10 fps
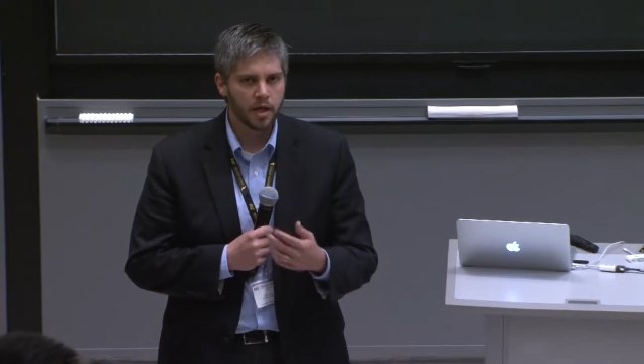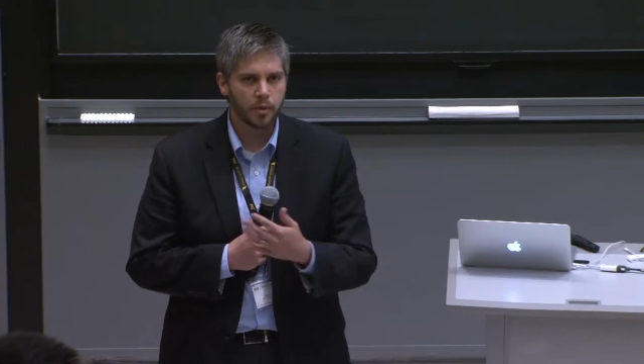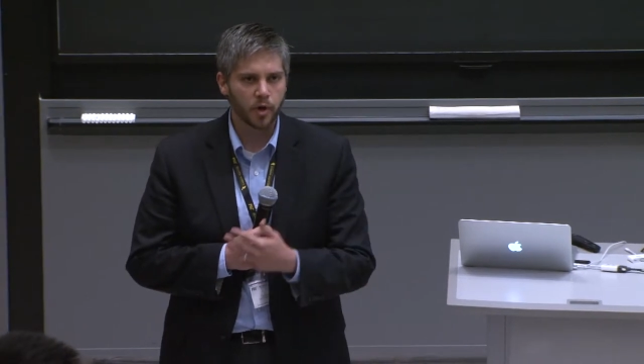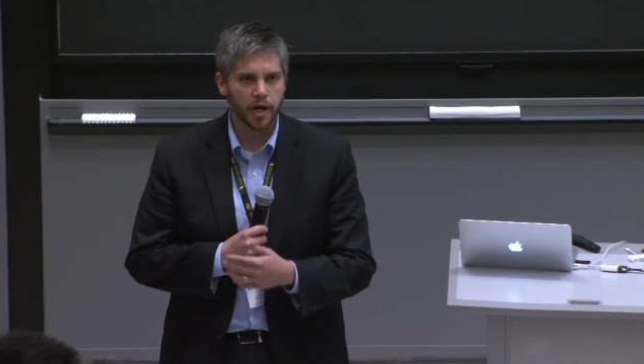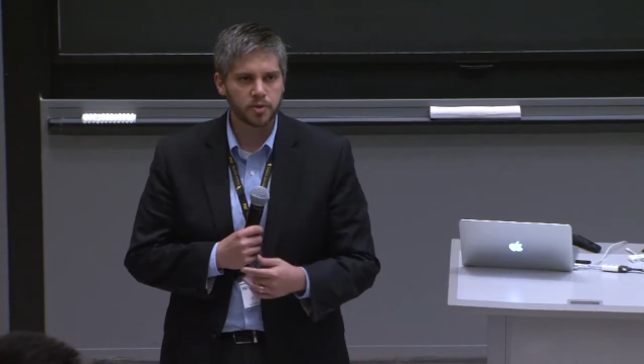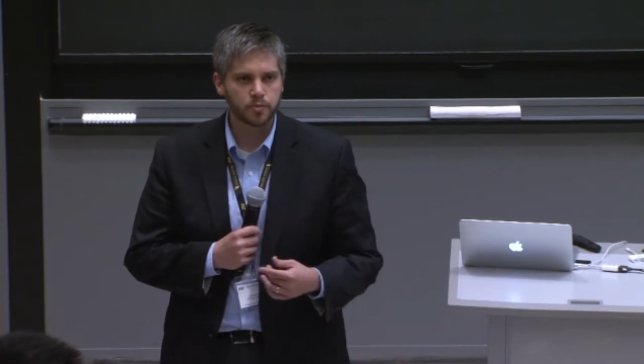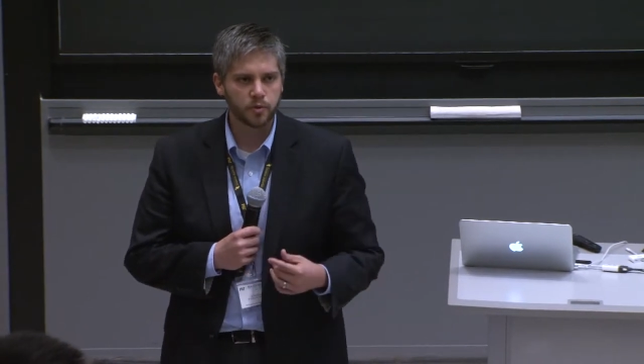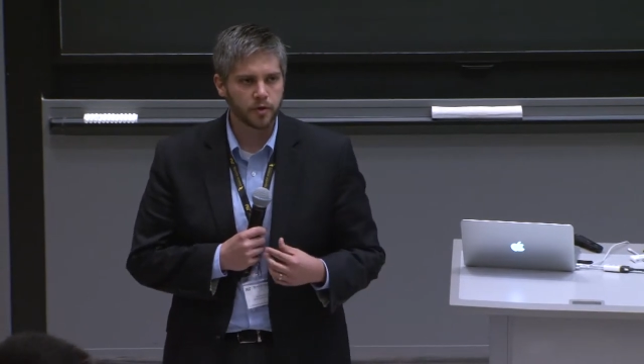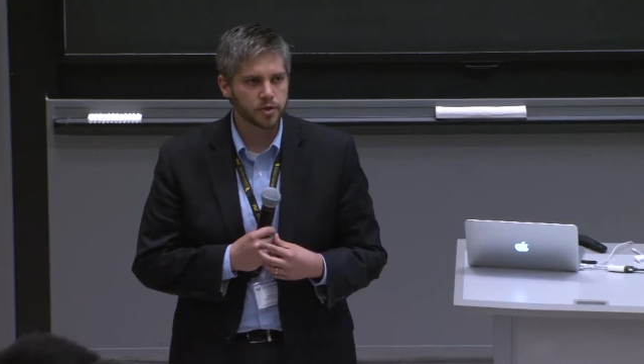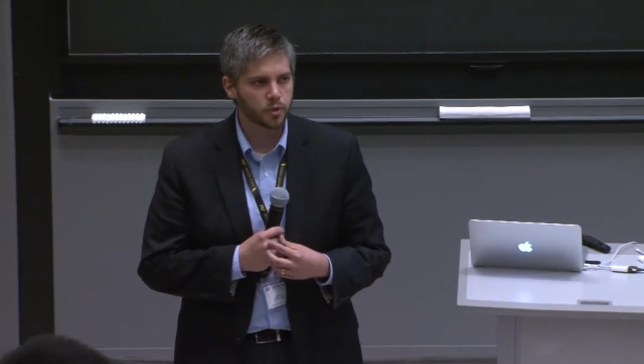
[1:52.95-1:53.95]
And perhaps
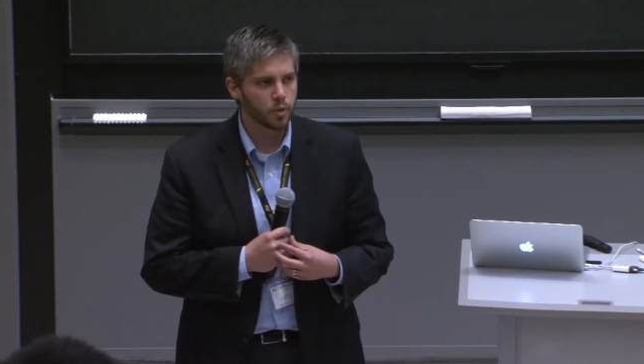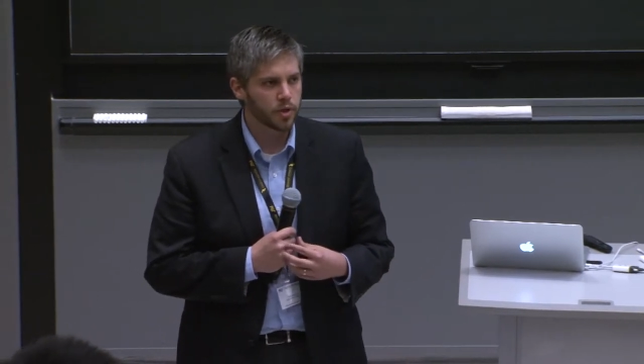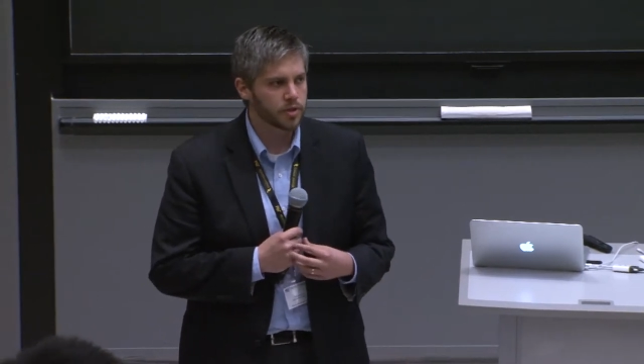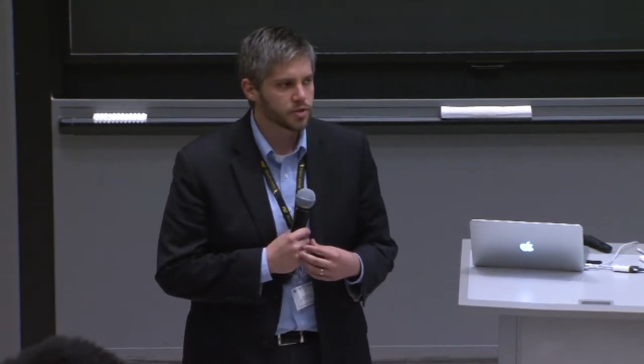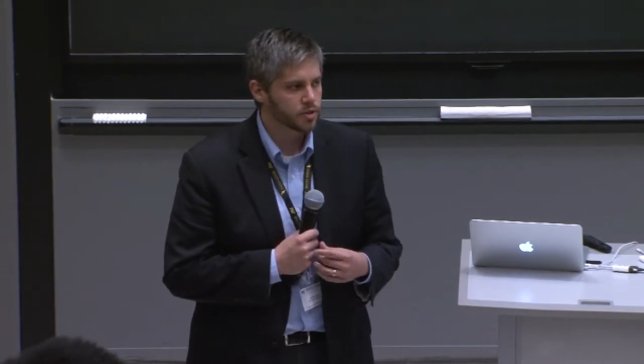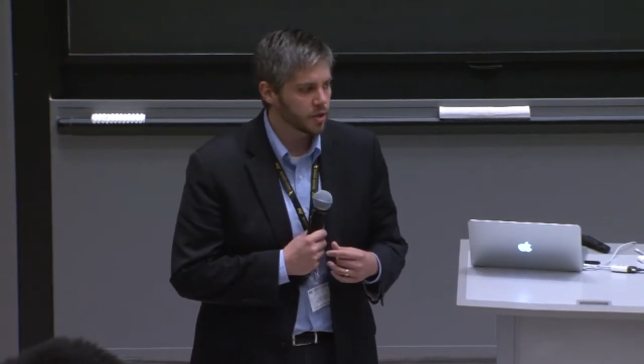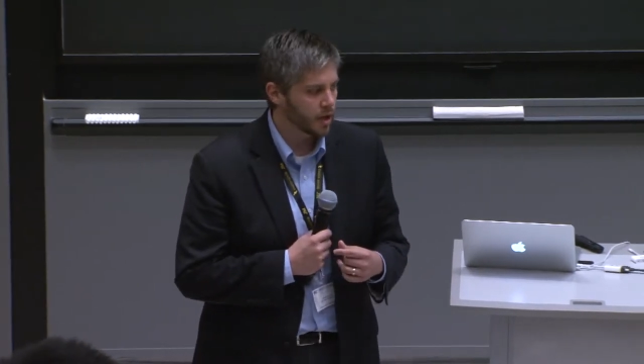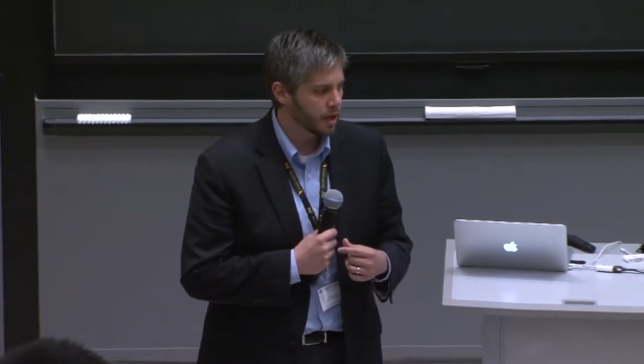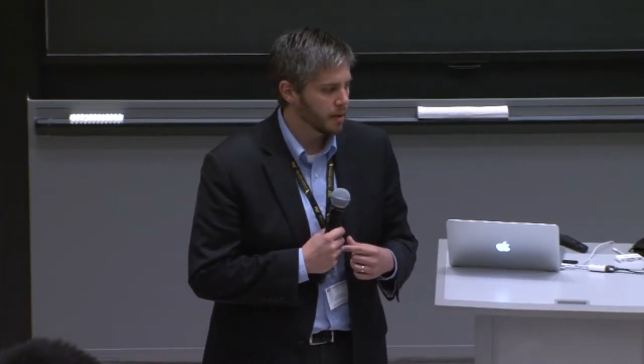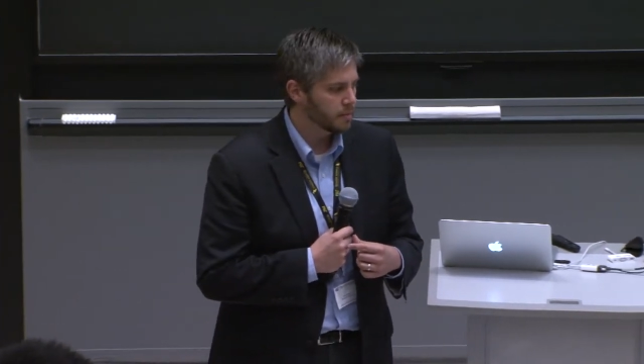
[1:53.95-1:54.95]
Professor Roy's
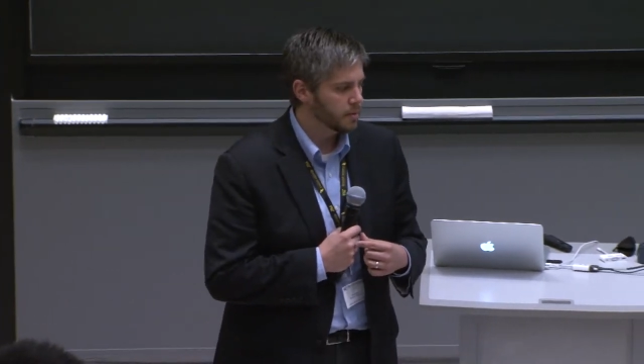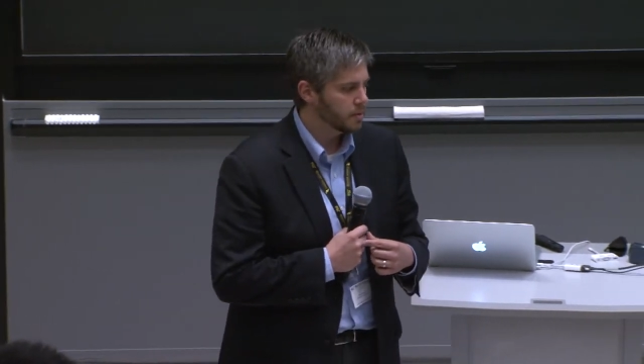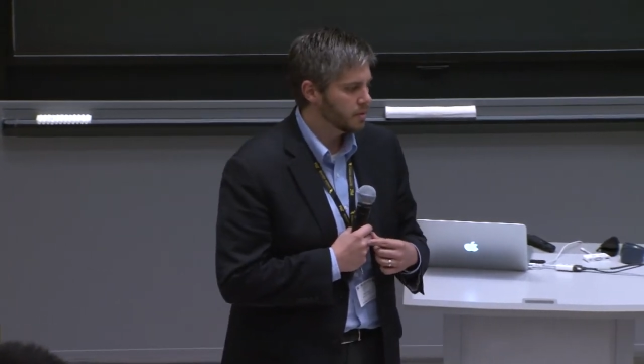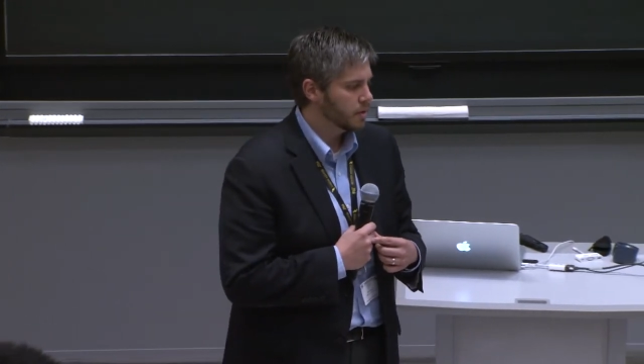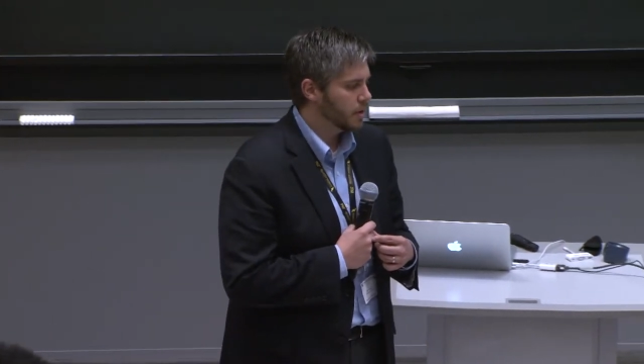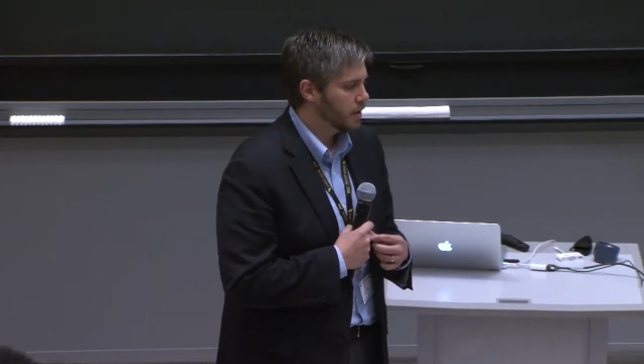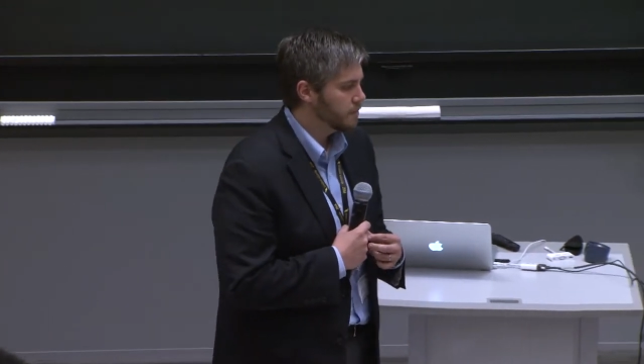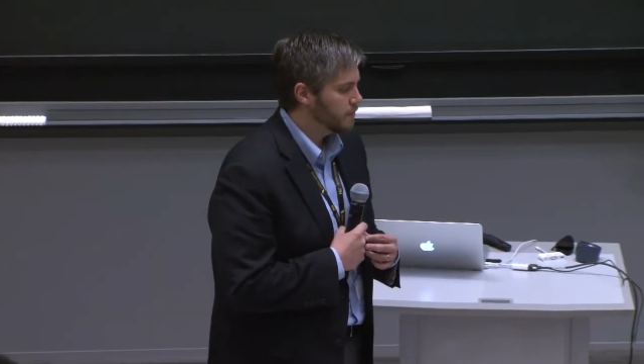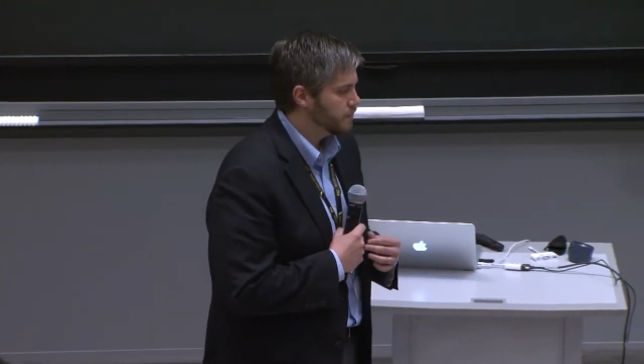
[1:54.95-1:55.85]
uh, uh,